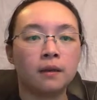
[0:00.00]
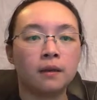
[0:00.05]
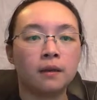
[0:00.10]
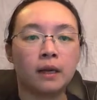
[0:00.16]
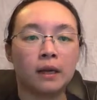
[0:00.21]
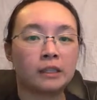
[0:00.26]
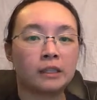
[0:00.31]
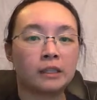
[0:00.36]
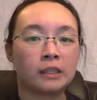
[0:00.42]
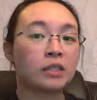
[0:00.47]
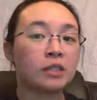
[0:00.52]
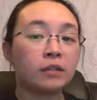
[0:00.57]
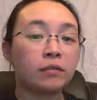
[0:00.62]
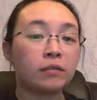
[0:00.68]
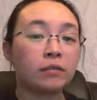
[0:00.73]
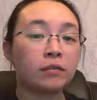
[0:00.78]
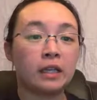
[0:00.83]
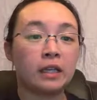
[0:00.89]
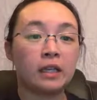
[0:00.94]

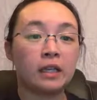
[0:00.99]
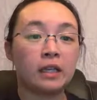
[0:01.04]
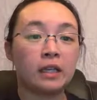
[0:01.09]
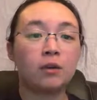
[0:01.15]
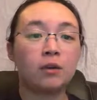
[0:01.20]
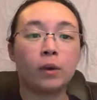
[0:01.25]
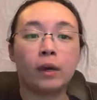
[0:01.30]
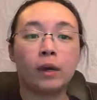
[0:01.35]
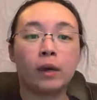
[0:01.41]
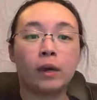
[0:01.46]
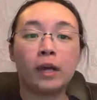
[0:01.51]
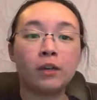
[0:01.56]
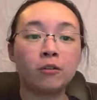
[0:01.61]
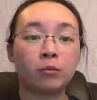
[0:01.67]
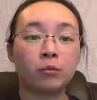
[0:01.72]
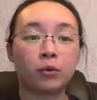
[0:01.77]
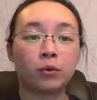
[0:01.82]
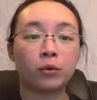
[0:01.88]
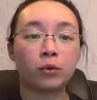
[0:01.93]
Specifically, what kind of
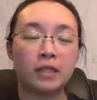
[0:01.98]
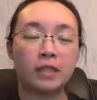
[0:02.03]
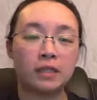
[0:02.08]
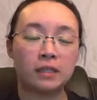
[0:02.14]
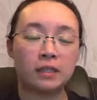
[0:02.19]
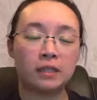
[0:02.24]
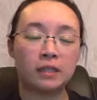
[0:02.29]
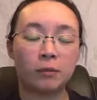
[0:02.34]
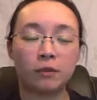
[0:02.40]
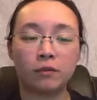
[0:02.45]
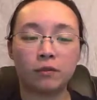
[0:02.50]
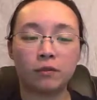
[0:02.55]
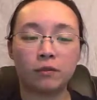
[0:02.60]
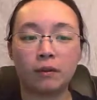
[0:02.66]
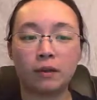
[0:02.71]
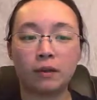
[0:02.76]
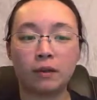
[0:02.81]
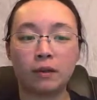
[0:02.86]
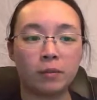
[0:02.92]
proteins can be found
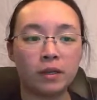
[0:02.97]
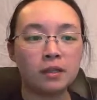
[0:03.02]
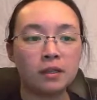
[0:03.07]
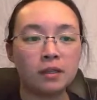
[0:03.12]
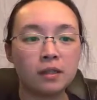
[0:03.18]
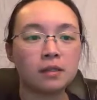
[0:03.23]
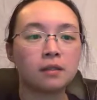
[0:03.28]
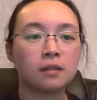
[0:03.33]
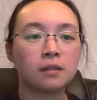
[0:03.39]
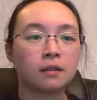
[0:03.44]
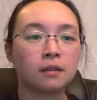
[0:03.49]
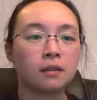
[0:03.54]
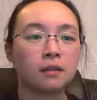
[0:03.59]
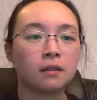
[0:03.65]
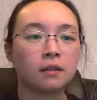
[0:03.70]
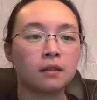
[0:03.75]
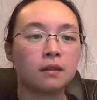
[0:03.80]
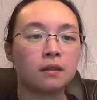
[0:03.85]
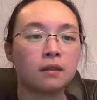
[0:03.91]
in lipids?
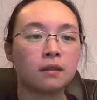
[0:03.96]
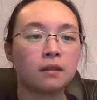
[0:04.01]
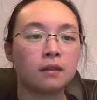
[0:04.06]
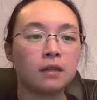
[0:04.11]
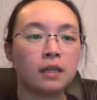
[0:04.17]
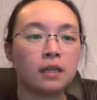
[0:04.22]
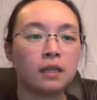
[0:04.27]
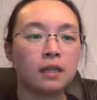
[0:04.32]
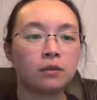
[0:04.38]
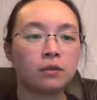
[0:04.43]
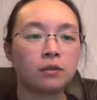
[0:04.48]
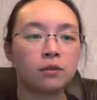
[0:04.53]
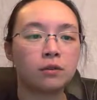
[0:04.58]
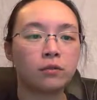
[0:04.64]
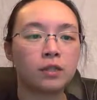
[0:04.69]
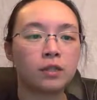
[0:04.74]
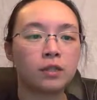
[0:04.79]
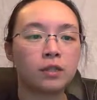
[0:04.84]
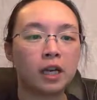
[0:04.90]
These are
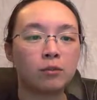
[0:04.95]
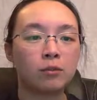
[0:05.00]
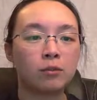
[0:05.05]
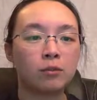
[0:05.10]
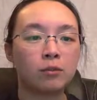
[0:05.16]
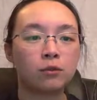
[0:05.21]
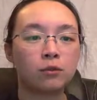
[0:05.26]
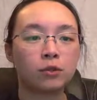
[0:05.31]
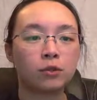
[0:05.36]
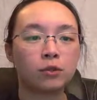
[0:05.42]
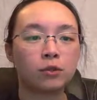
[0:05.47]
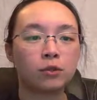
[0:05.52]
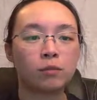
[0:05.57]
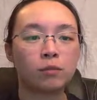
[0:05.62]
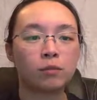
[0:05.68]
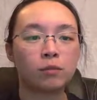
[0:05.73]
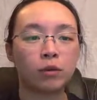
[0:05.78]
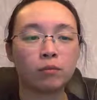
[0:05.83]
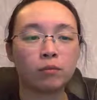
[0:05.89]
different types of
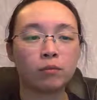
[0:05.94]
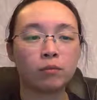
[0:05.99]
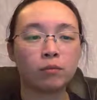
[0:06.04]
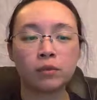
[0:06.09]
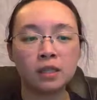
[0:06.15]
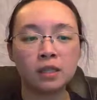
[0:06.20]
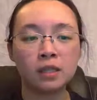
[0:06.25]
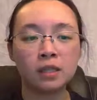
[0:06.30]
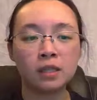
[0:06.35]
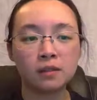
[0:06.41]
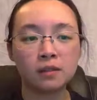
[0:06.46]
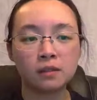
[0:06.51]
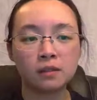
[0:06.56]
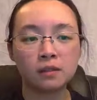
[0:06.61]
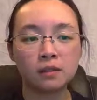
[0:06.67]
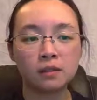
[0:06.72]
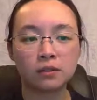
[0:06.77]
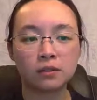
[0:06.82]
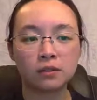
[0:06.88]
transmembrane proteins.
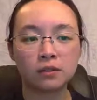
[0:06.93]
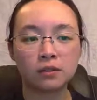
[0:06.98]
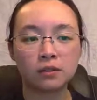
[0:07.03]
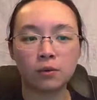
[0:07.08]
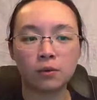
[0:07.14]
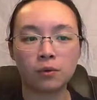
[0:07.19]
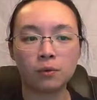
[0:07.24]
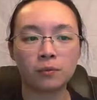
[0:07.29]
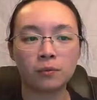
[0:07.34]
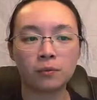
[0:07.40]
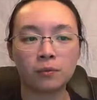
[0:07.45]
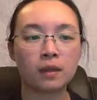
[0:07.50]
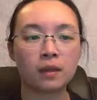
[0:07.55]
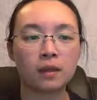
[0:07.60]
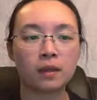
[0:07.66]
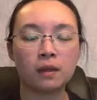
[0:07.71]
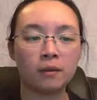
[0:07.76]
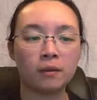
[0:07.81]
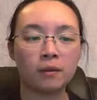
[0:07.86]
So
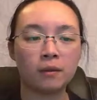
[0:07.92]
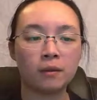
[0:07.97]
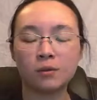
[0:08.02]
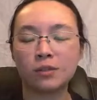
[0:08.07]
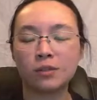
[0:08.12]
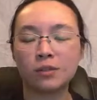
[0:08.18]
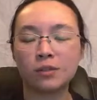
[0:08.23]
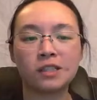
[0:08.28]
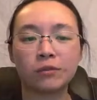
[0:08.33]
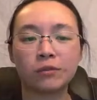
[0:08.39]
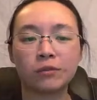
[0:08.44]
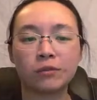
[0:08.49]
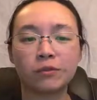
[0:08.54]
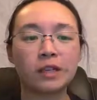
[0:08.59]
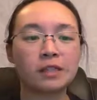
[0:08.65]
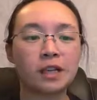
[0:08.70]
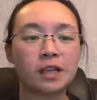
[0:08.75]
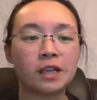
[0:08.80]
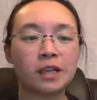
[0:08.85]
these are just different
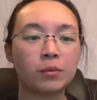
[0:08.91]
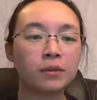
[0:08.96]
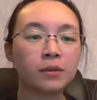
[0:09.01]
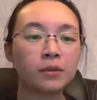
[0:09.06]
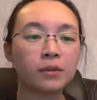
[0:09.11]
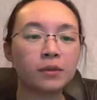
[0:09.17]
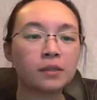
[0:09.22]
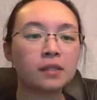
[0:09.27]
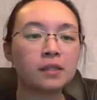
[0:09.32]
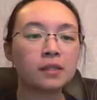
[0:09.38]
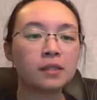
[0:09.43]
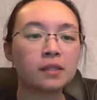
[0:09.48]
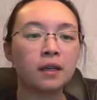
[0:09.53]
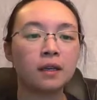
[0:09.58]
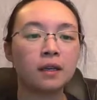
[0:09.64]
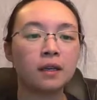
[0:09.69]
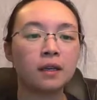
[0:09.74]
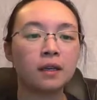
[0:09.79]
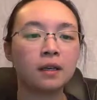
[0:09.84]
examples.
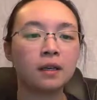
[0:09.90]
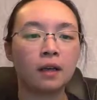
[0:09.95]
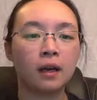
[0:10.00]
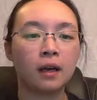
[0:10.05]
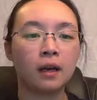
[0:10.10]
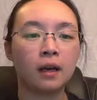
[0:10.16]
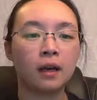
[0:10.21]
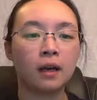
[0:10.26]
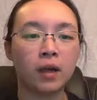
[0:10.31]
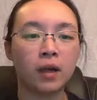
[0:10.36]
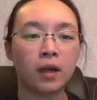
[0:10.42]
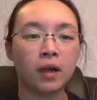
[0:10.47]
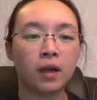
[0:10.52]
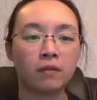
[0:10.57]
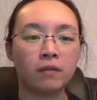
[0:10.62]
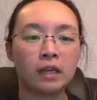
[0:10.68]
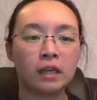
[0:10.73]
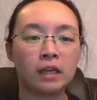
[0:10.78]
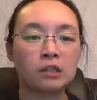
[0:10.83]
You have
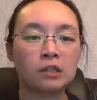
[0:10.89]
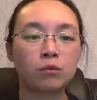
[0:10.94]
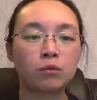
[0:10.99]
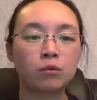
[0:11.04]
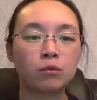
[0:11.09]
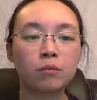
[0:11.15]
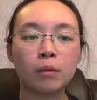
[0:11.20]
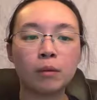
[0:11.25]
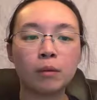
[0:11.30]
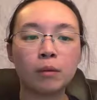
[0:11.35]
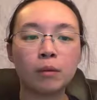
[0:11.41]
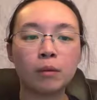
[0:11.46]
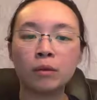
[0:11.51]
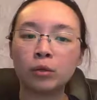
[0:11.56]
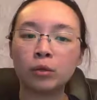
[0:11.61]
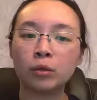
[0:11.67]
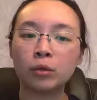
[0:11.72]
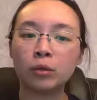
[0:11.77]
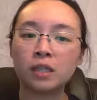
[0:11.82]
integral membrane
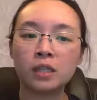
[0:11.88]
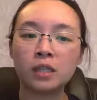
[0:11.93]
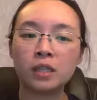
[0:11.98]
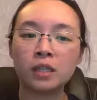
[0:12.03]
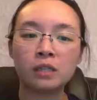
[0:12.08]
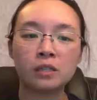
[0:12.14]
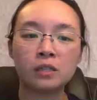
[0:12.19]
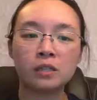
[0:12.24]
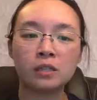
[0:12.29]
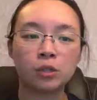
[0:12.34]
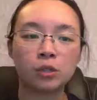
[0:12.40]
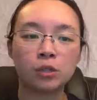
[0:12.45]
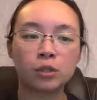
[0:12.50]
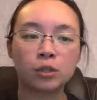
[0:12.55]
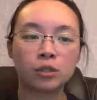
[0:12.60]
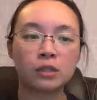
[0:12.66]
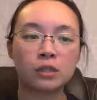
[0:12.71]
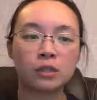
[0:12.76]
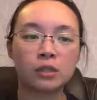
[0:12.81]
proteins, which
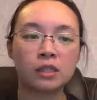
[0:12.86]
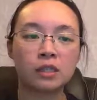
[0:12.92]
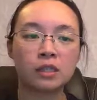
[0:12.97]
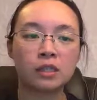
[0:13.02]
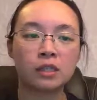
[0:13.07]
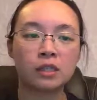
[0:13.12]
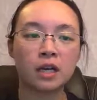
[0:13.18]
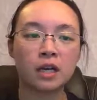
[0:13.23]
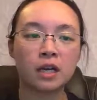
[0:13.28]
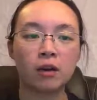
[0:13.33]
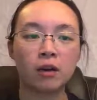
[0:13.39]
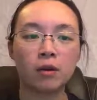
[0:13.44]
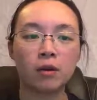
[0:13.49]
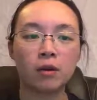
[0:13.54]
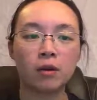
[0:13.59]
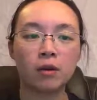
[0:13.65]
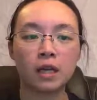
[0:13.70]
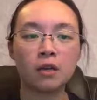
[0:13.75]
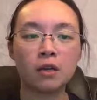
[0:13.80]
is this entire area
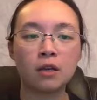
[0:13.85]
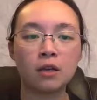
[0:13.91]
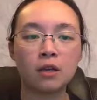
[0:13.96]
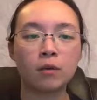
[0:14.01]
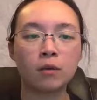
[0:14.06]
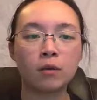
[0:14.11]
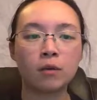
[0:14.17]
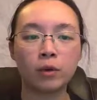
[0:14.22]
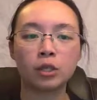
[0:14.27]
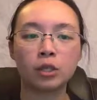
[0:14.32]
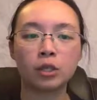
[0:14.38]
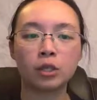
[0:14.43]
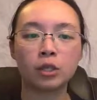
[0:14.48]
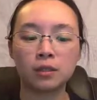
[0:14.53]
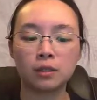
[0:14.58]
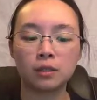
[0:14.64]
here, which